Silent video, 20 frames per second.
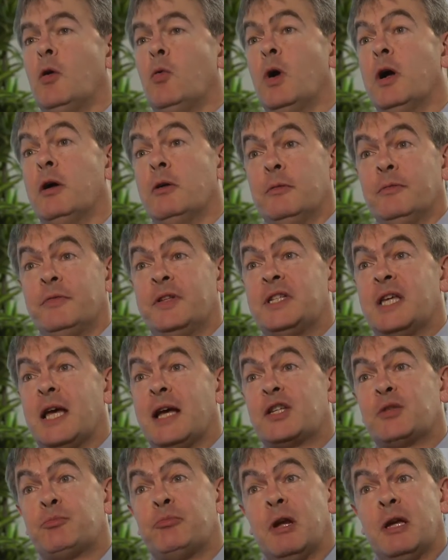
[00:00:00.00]
Well, the
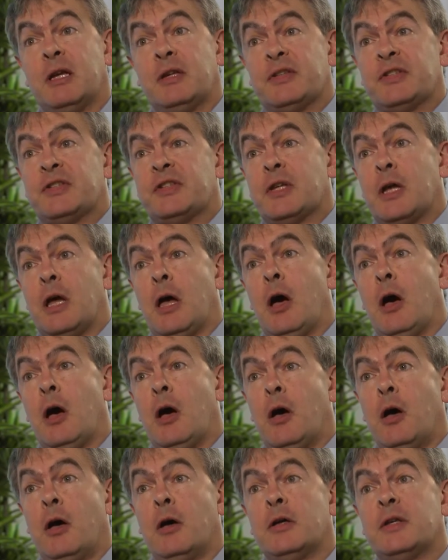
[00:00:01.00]
tax breaks
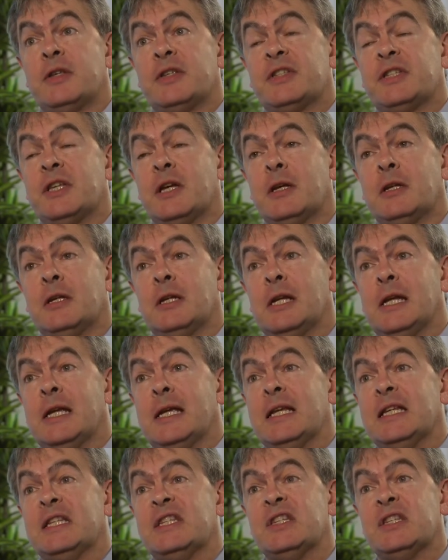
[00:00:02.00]
are
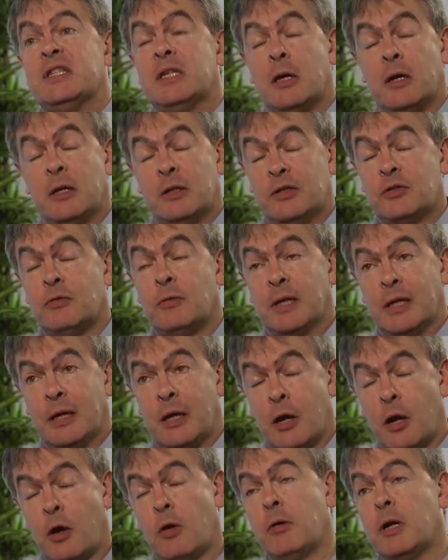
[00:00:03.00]
certainly designed to
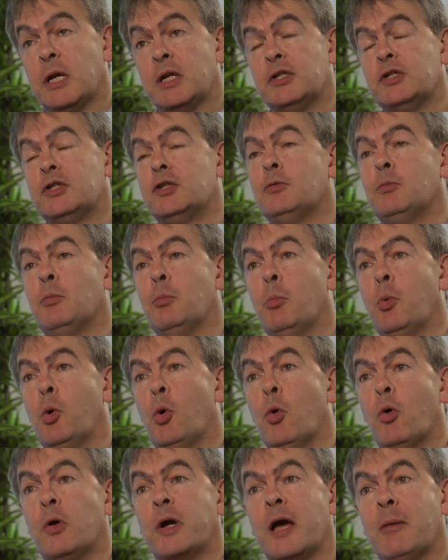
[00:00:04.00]
encourage
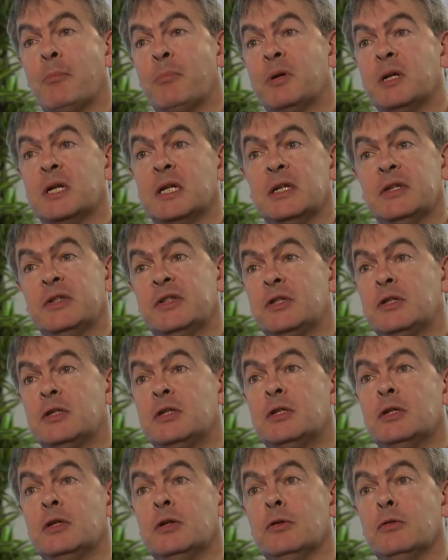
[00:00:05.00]
more companies
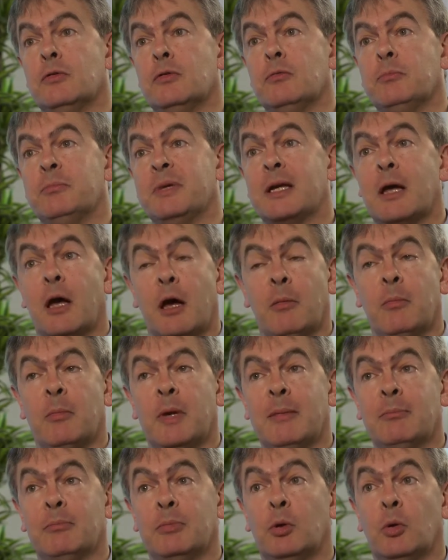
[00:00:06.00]
to become
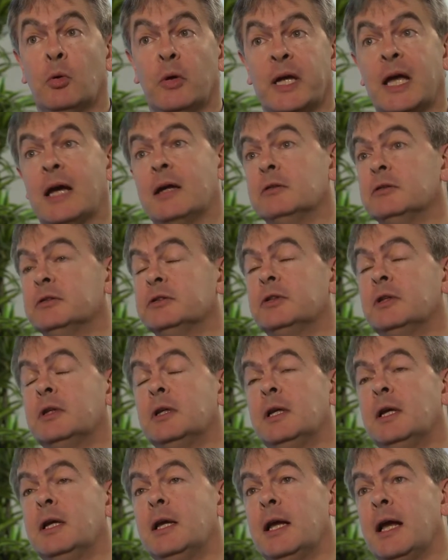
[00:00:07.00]
employee-owned,
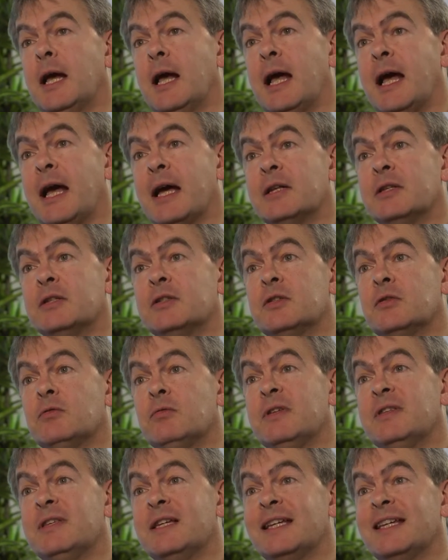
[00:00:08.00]
and
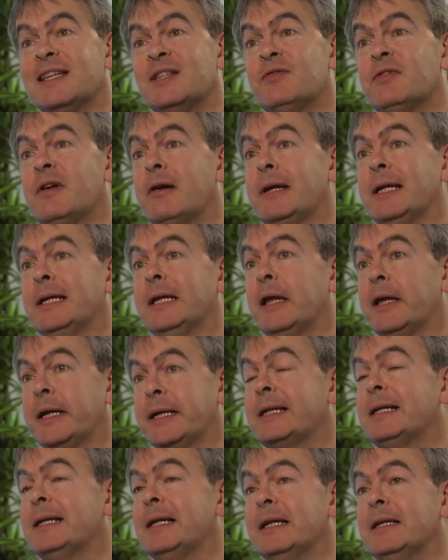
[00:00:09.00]
we think it's very
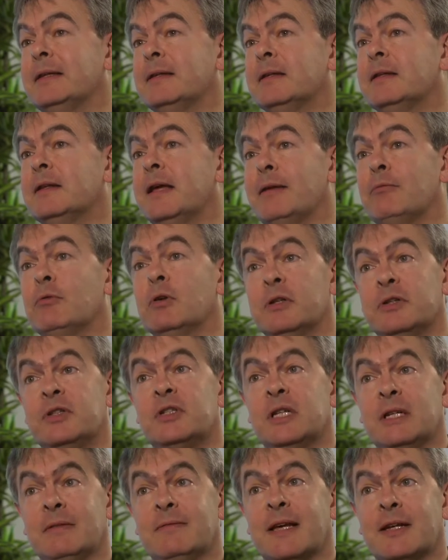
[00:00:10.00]
likely that they will
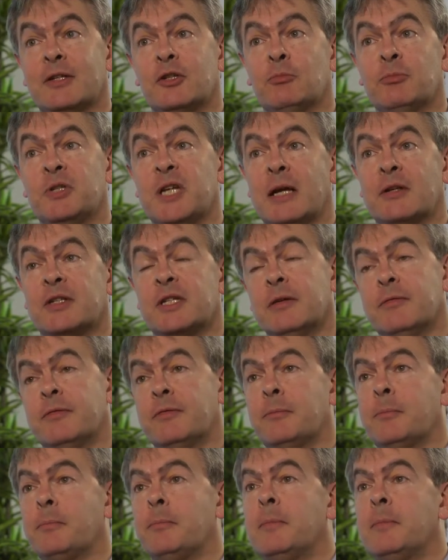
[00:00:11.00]
achieve that objective.